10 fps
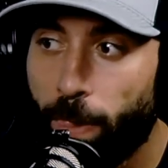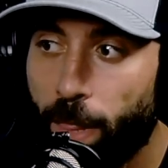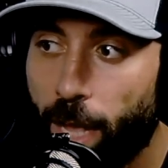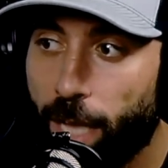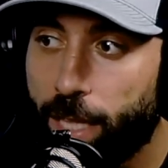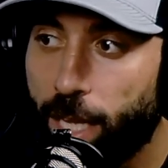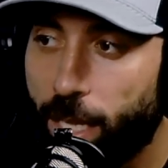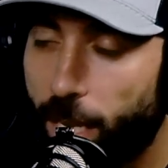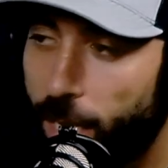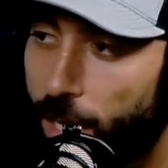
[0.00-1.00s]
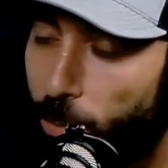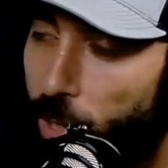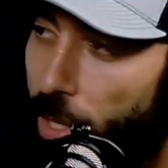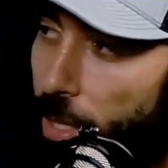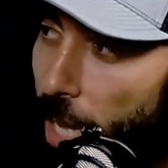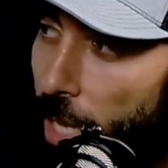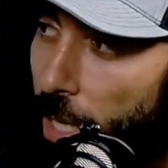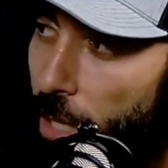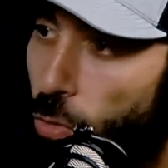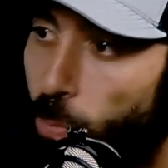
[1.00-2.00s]
I say, like, what is it saying? They
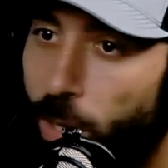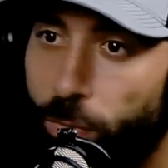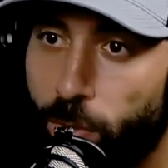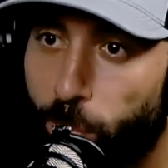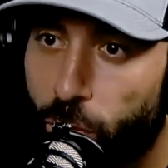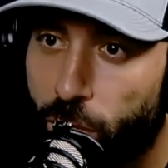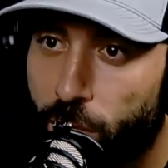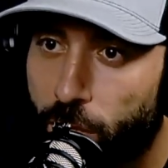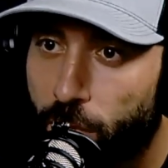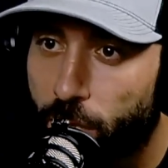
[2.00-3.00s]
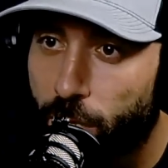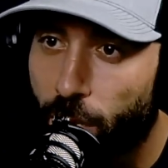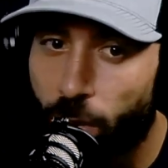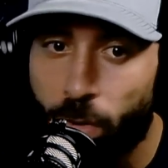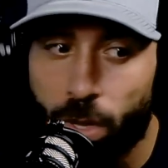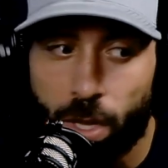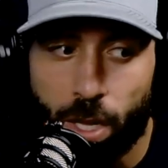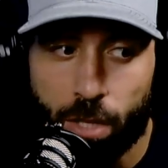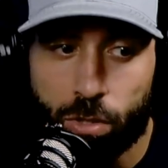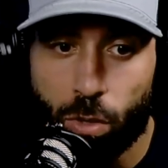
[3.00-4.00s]
get too big for their britches,
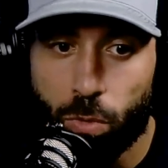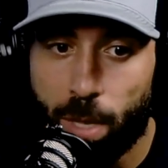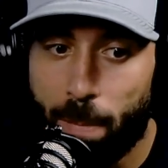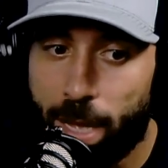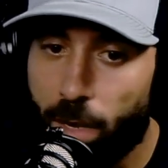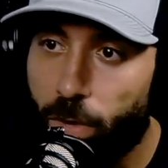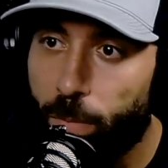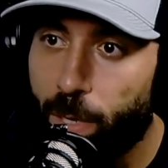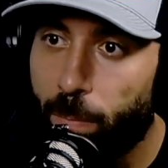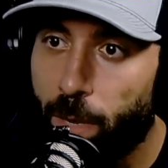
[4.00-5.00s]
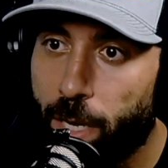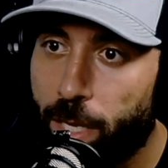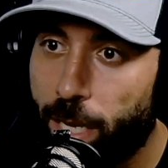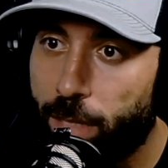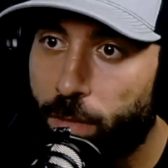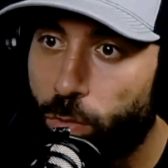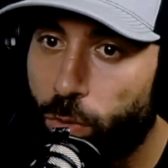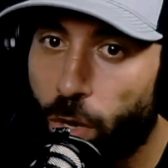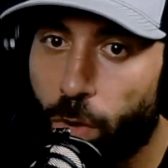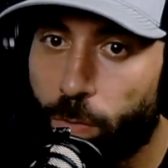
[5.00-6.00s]
And so they make a little bit of money. Next thing you
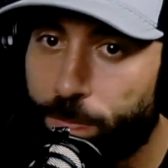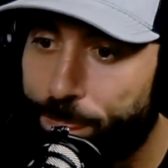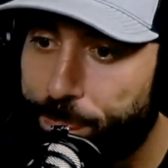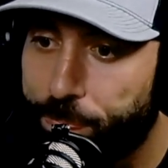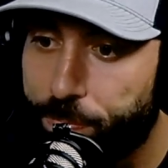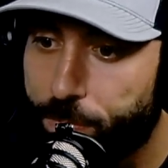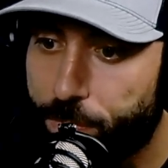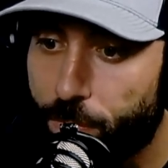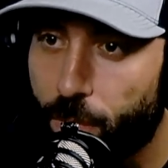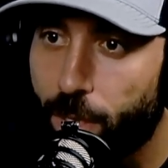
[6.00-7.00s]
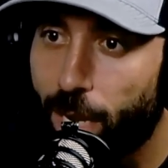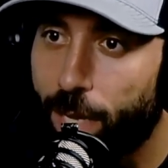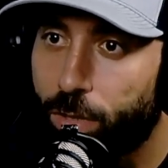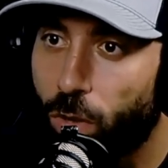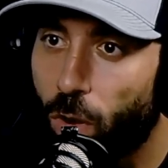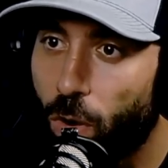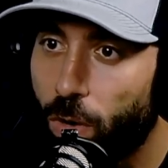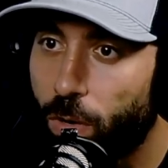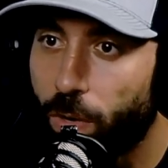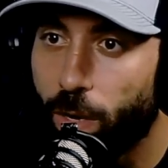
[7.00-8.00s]
know, nice
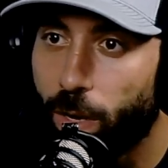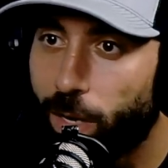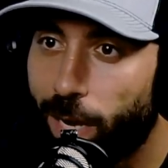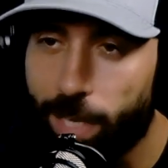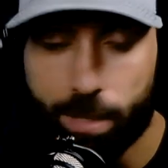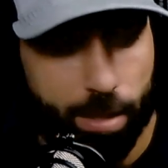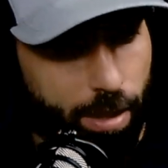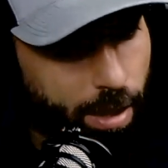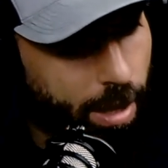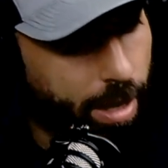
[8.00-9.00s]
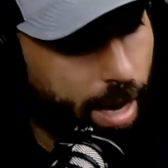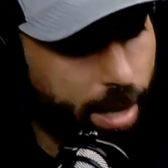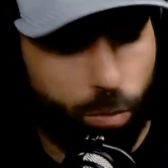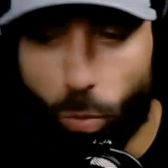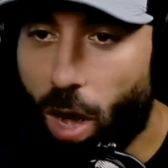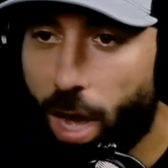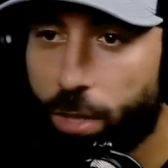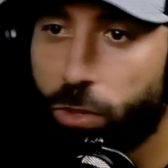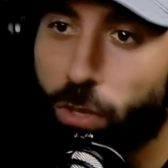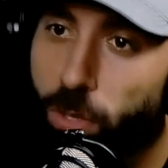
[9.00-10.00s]
car, nice
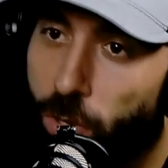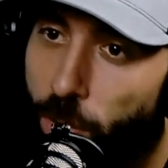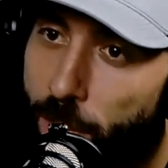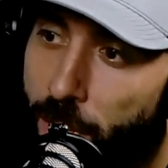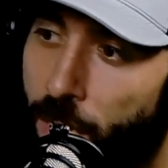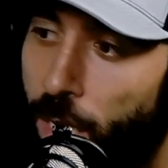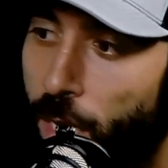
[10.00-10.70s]
watch, you know what I mean?